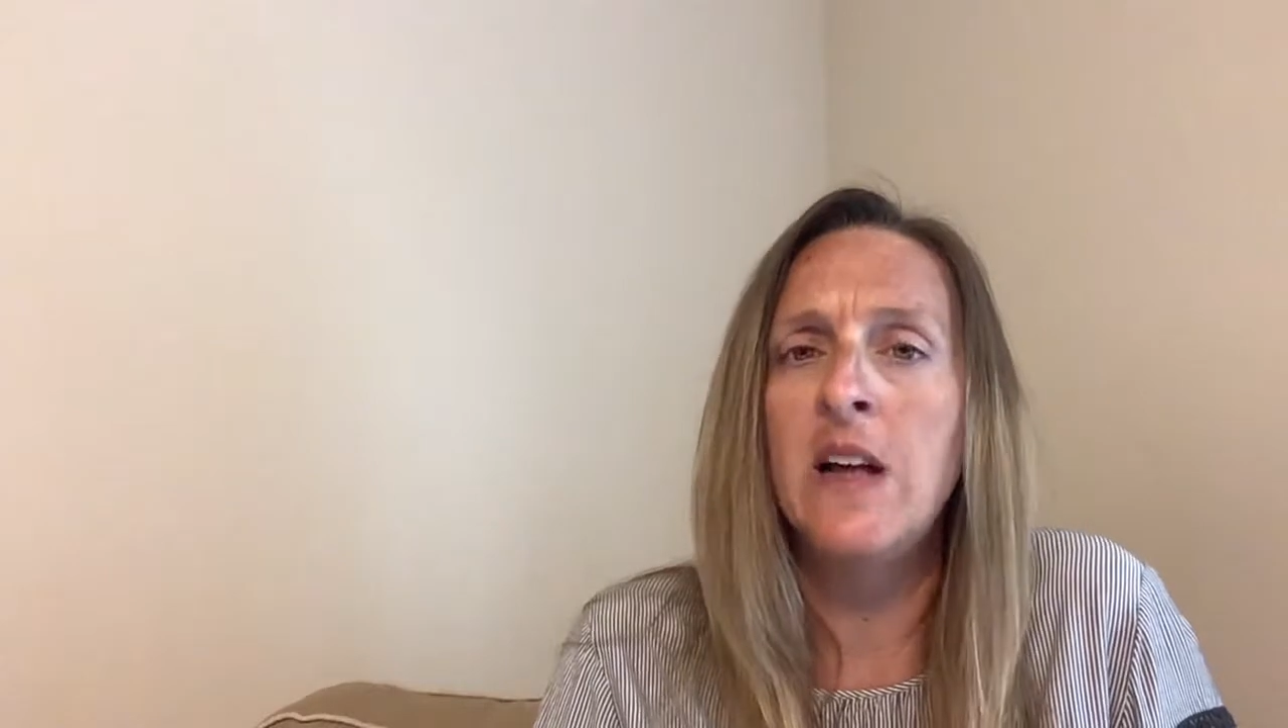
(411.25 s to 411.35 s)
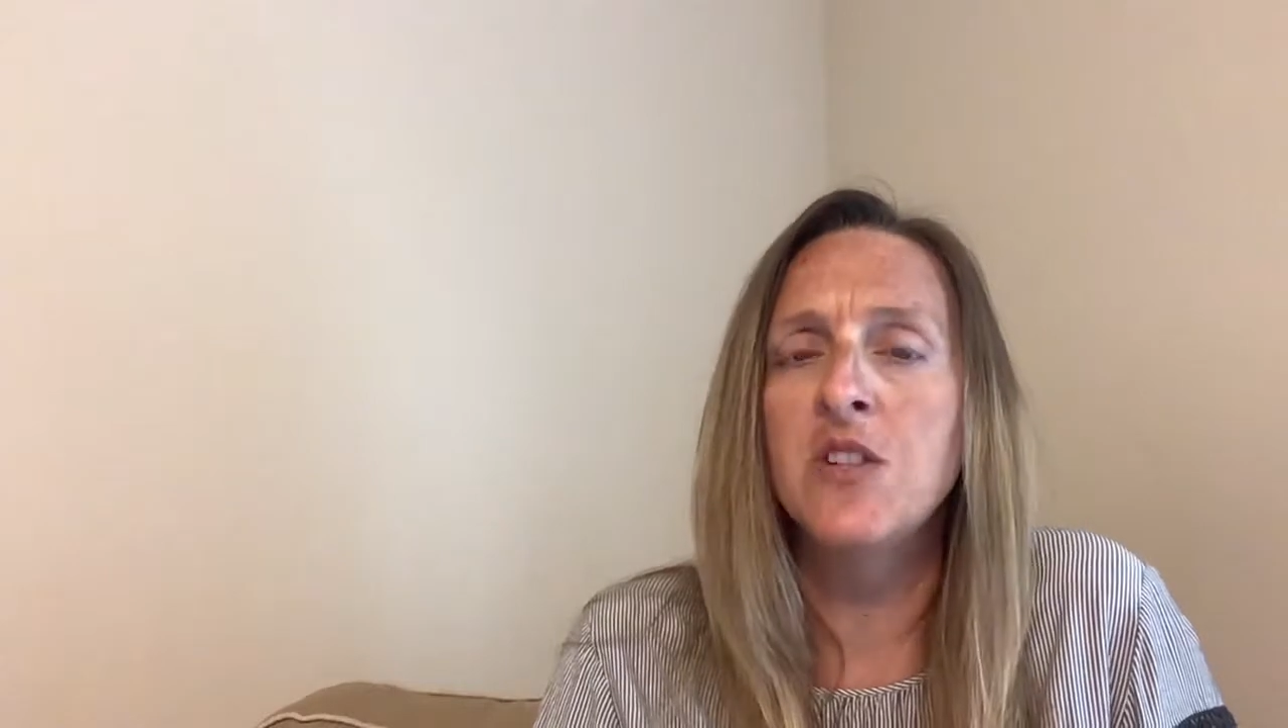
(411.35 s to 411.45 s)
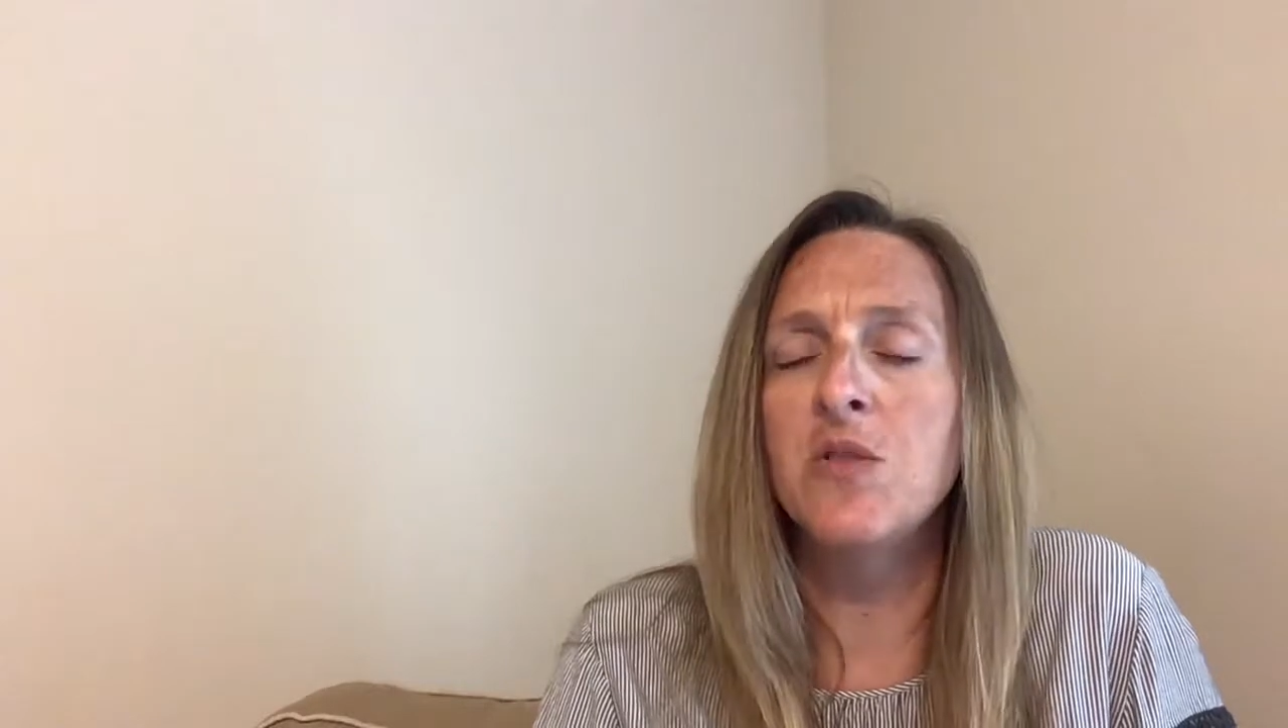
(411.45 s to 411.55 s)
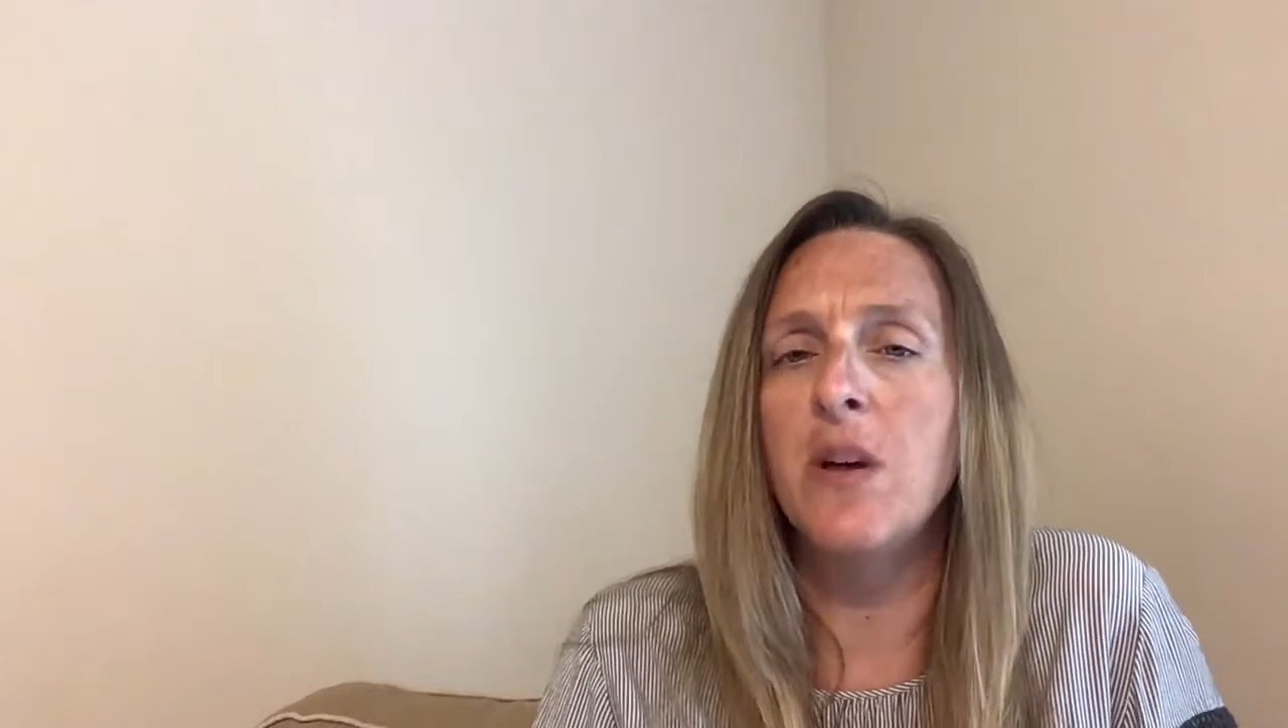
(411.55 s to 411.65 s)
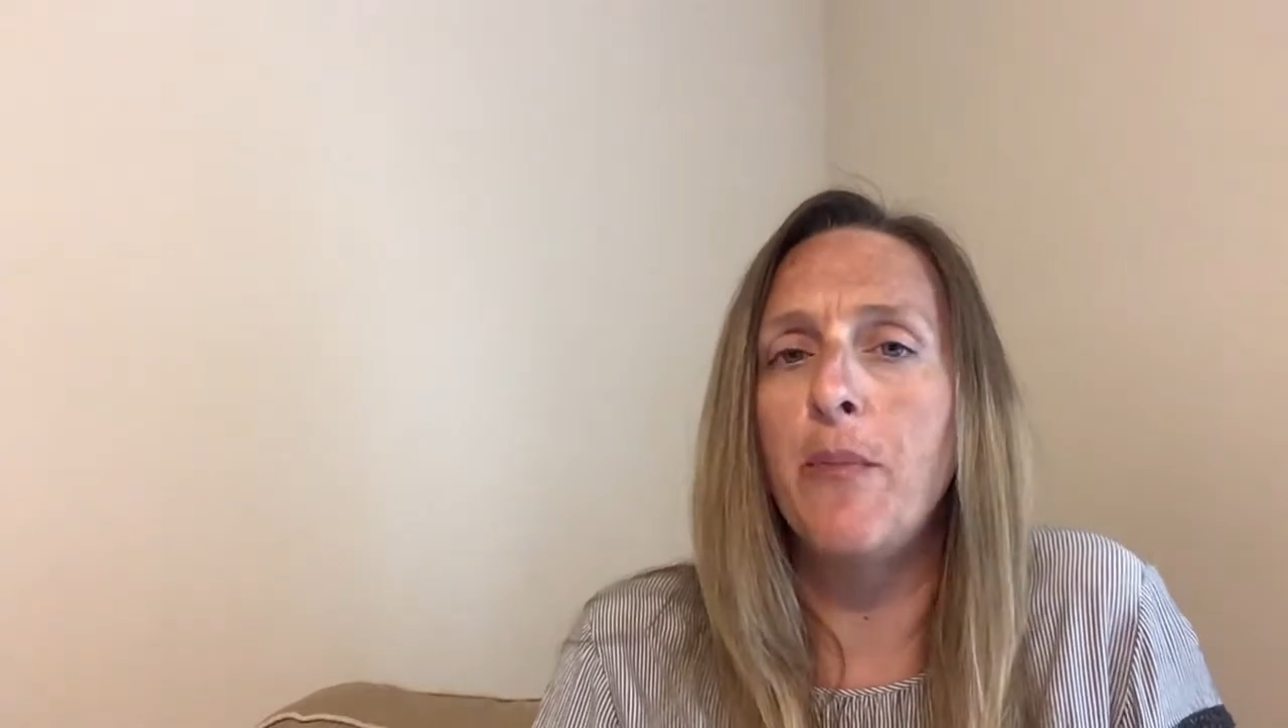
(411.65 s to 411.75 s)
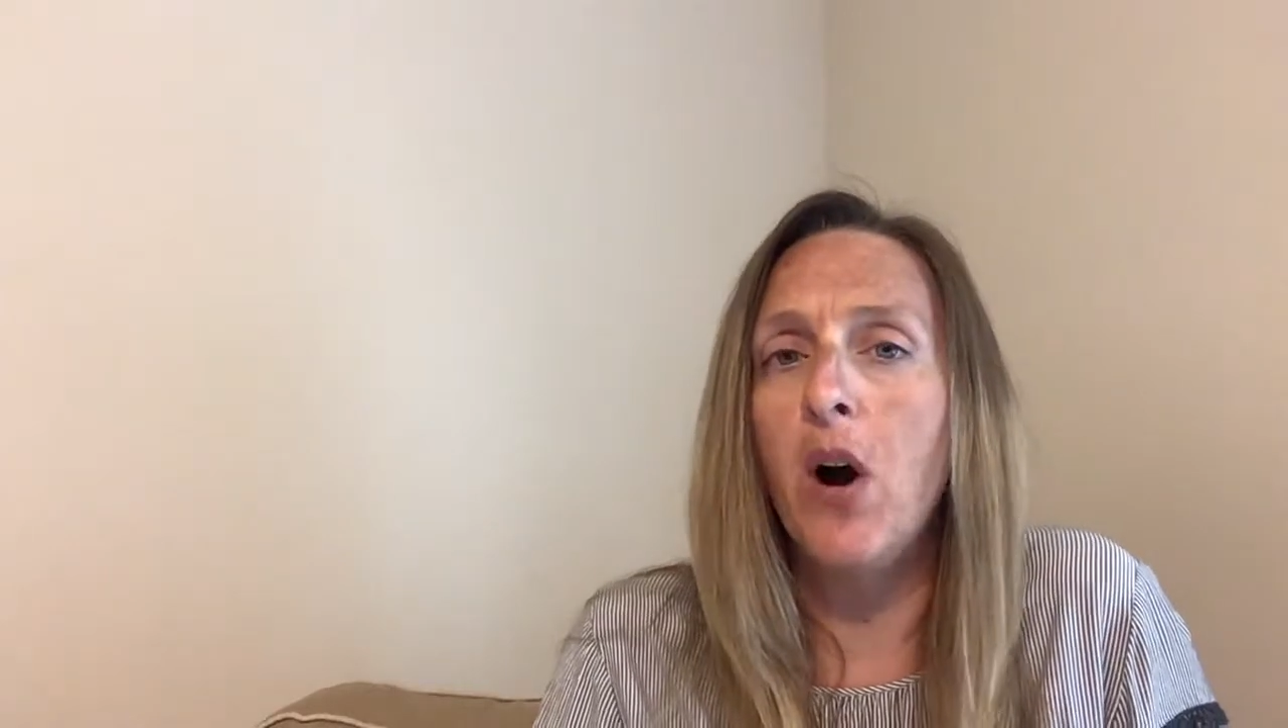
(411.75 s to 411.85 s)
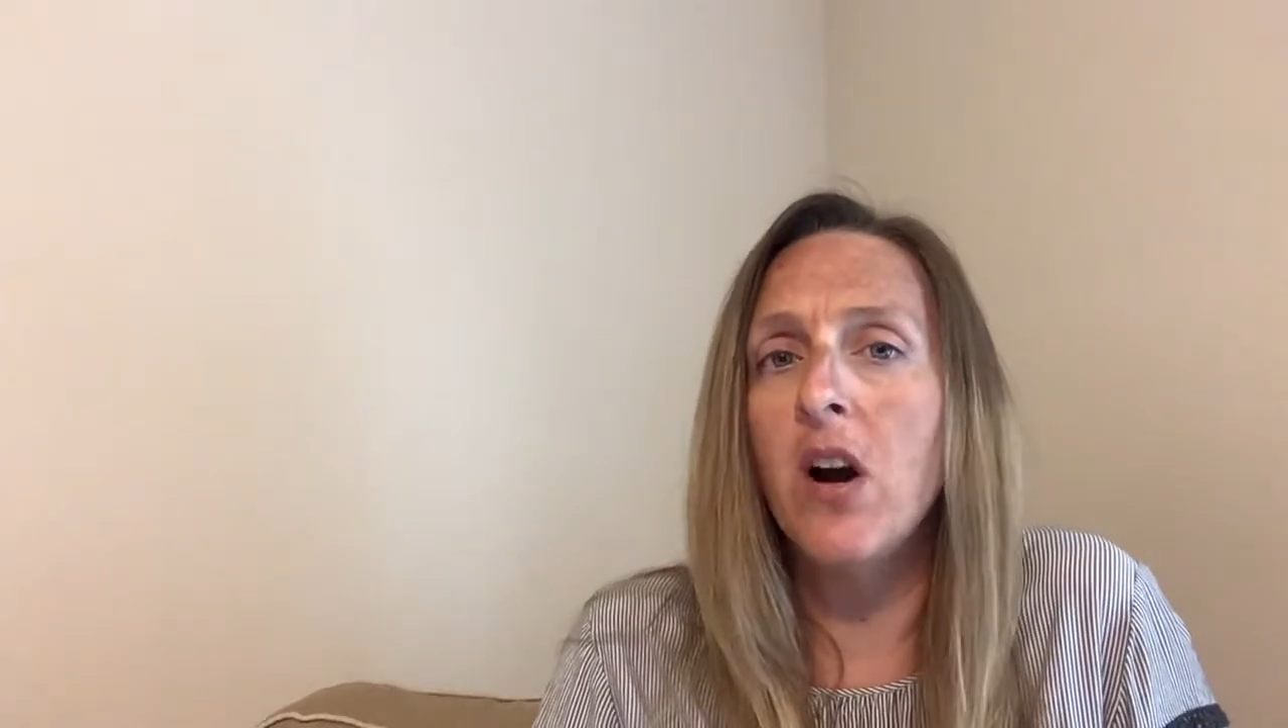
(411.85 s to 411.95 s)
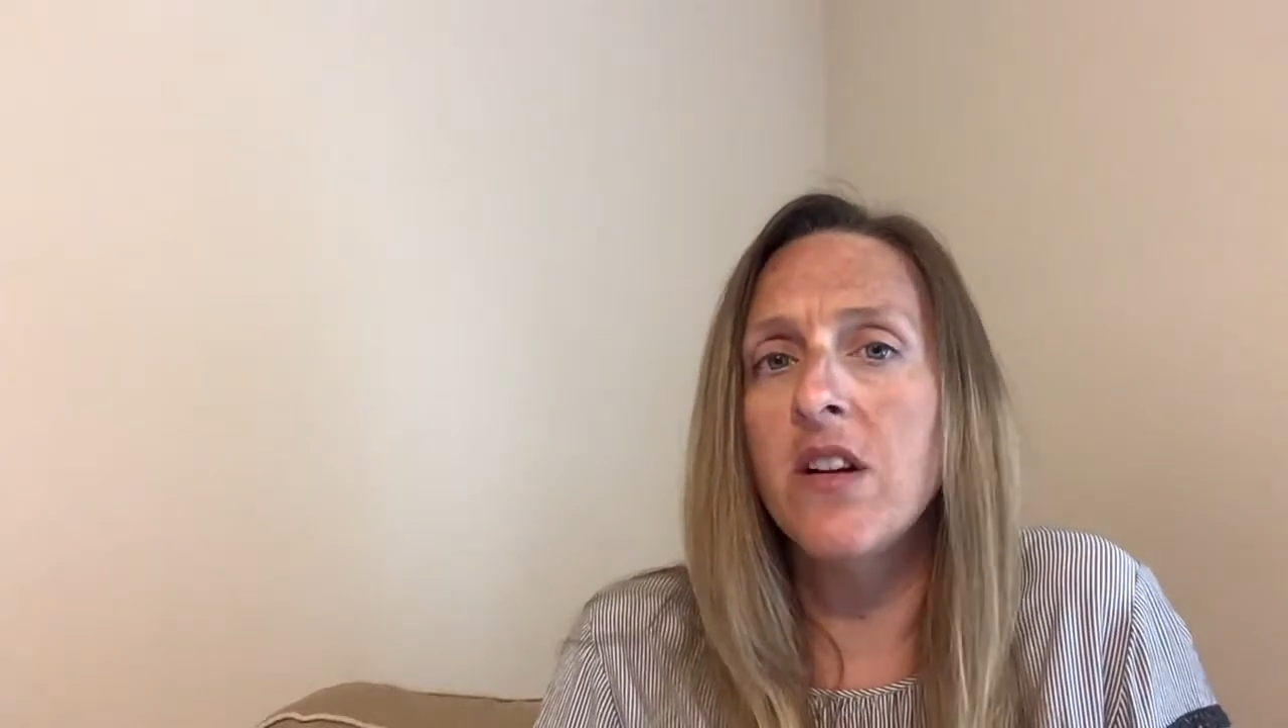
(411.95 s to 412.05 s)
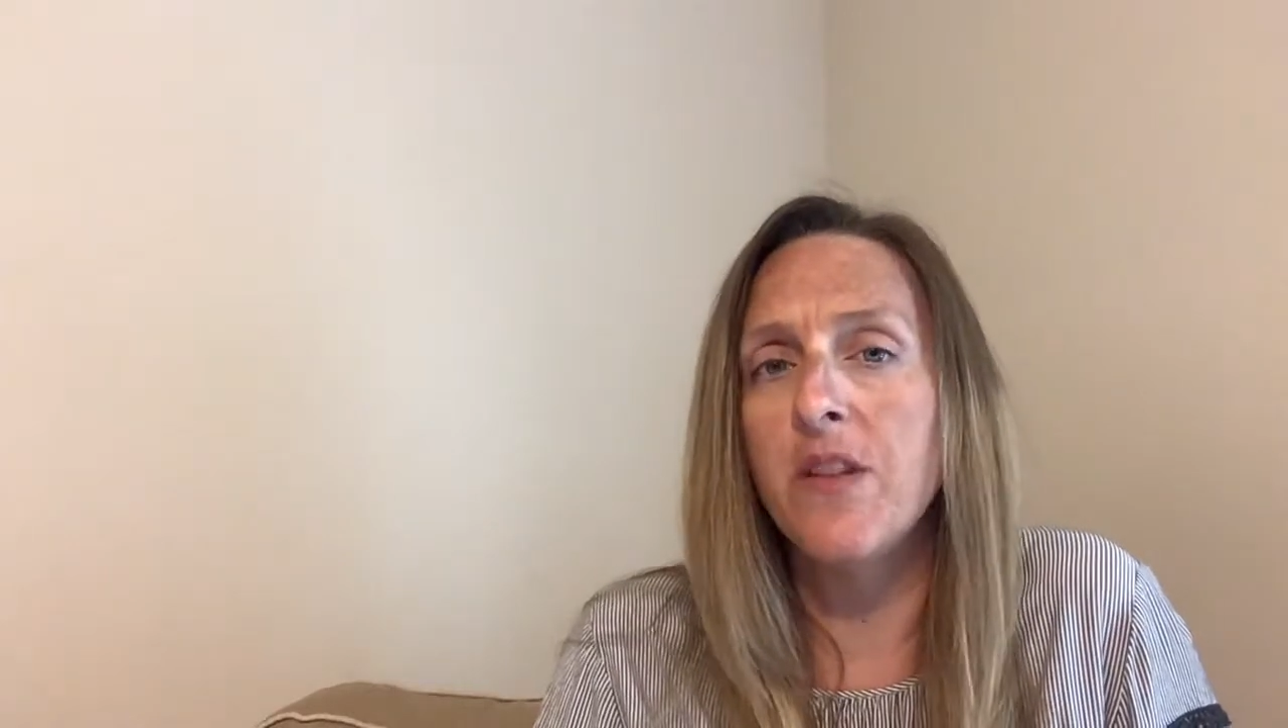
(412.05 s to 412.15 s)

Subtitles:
So it's a part of